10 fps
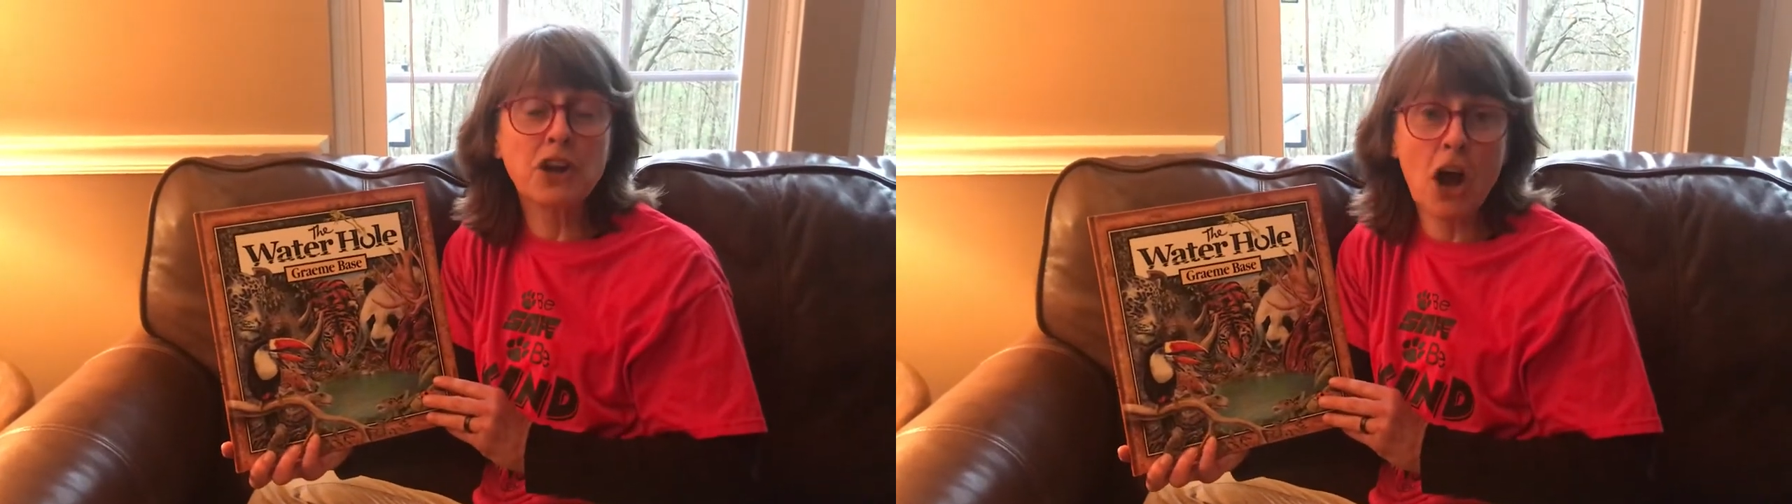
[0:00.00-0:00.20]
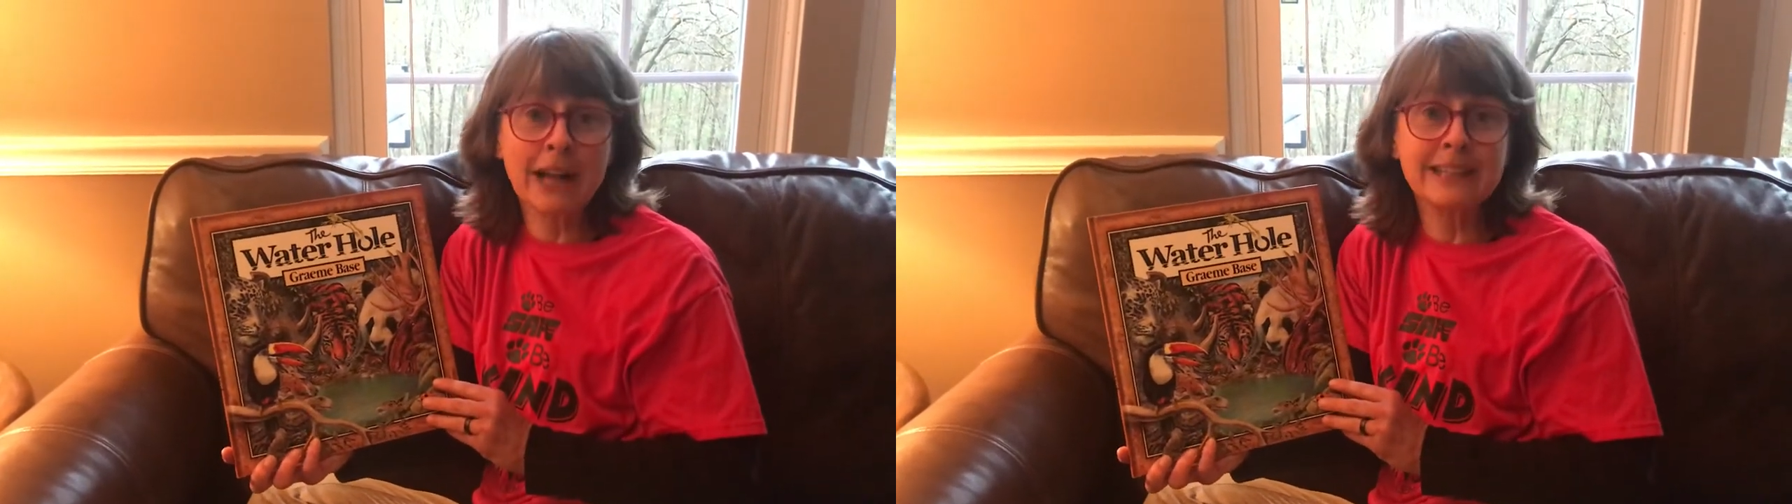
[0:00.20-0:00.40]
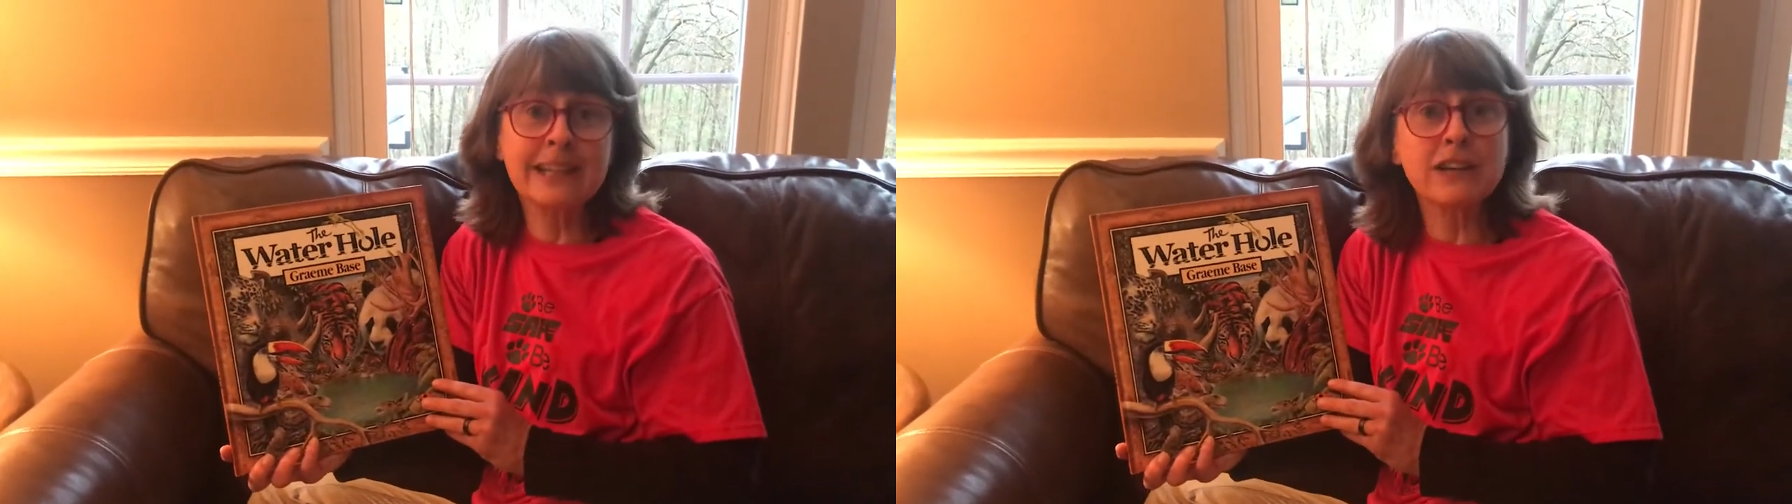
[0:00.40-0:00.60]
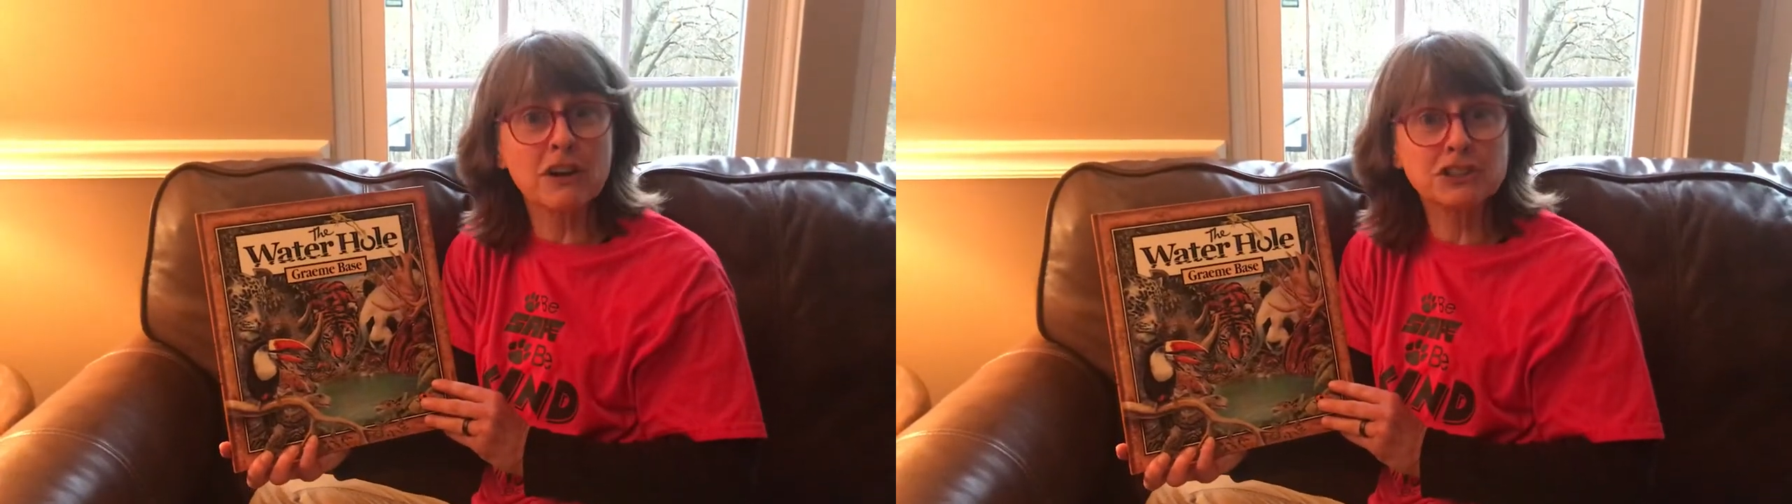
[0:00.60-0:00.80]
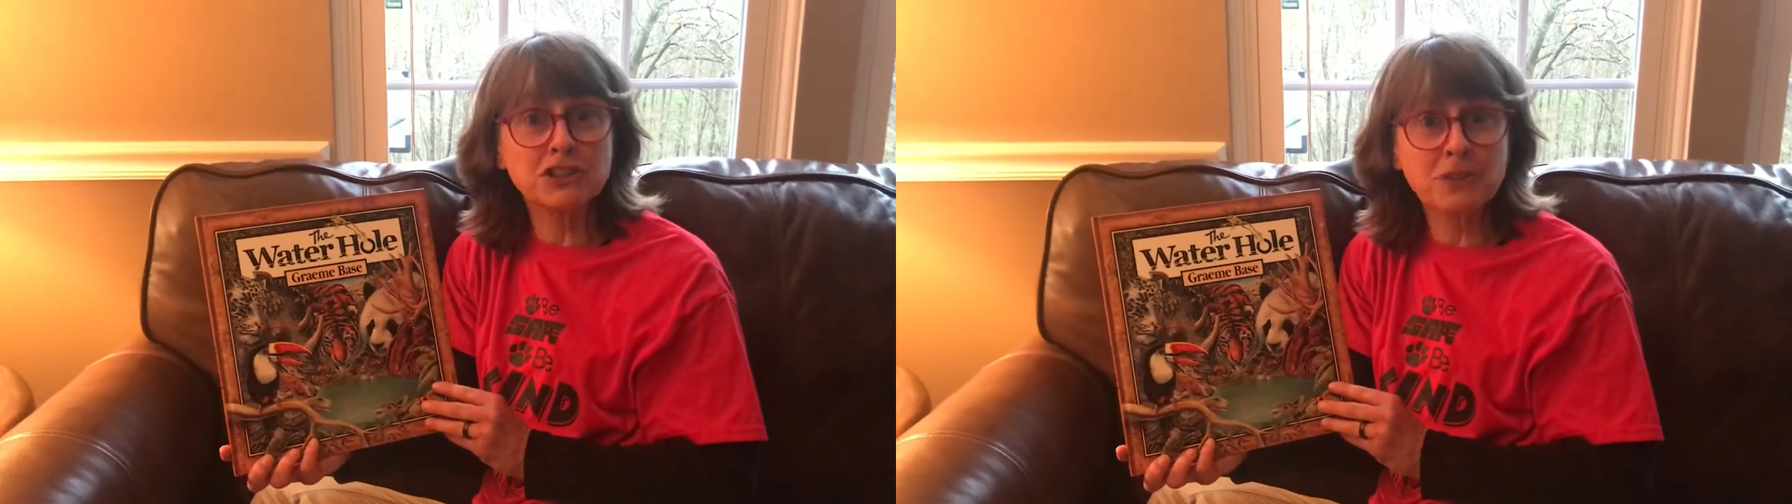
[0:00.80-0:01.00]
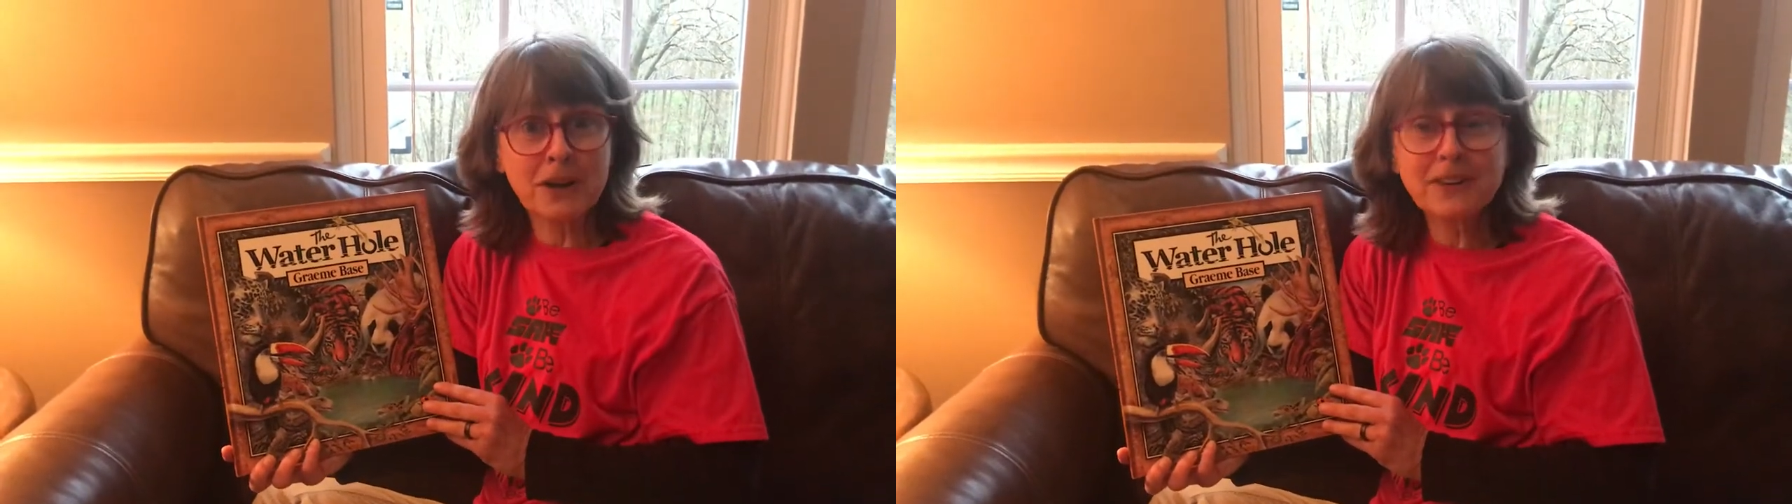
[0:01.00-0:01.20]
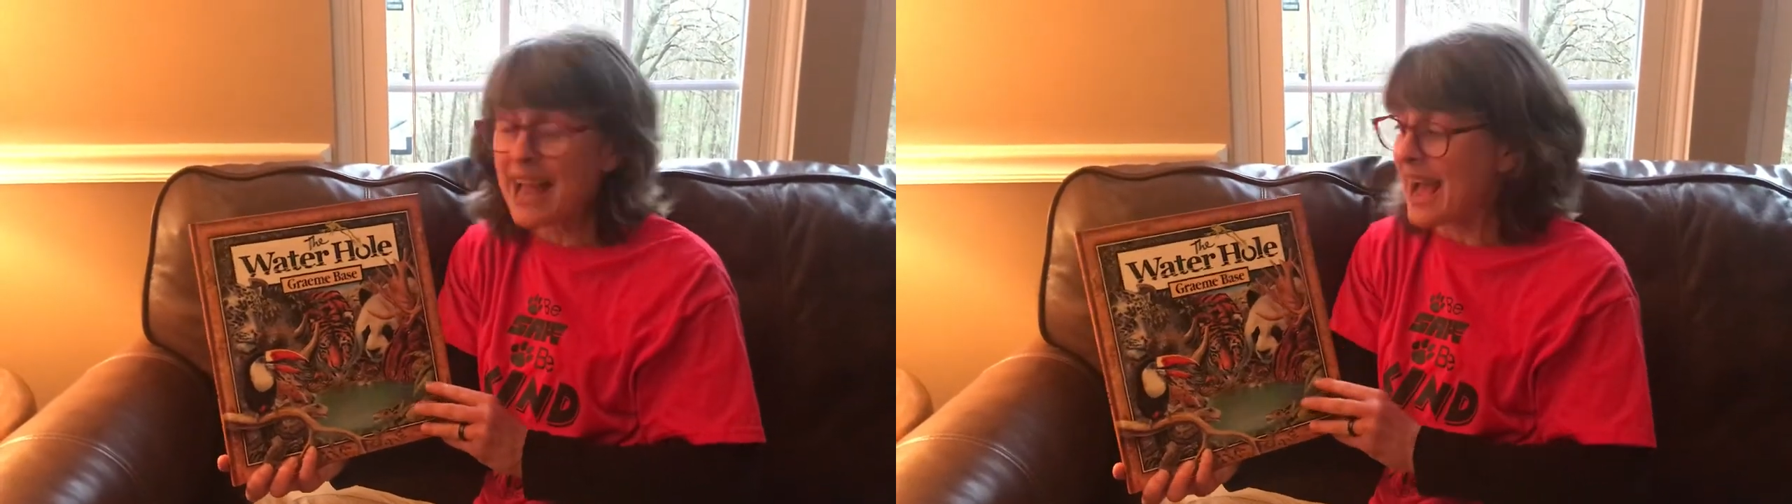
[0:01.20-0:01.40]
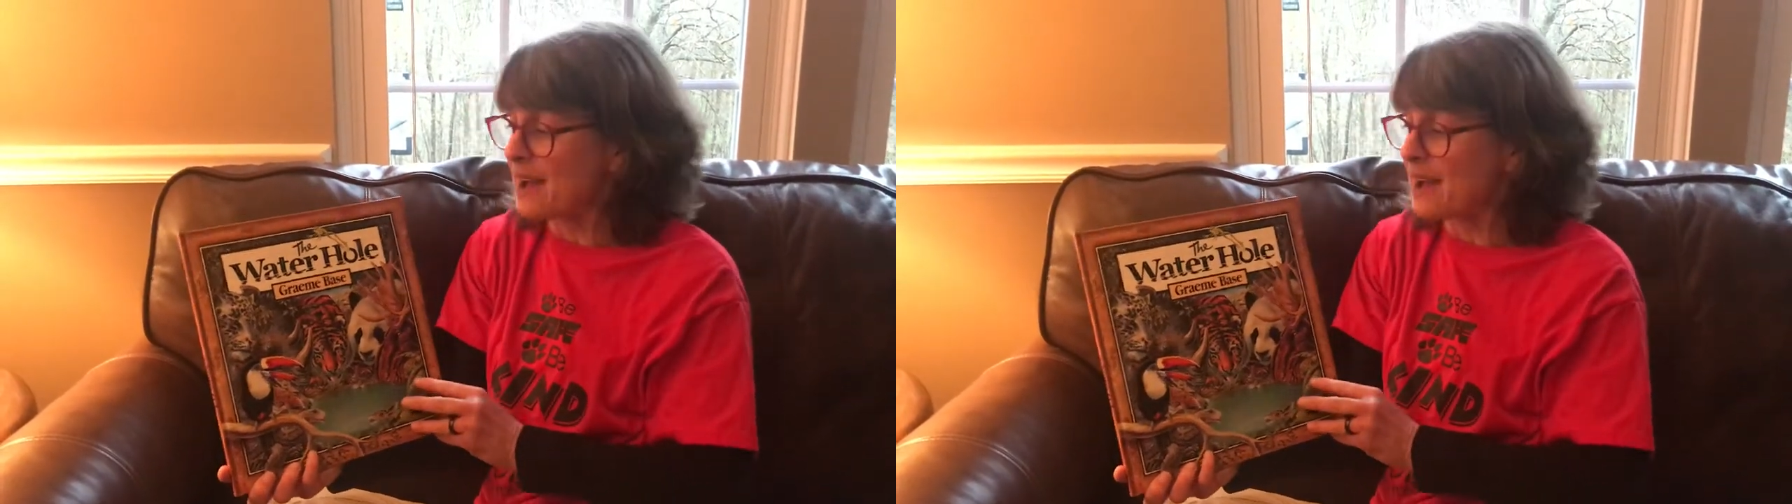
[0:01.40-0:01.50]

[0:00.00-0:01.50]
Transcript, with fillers: continent of Australia.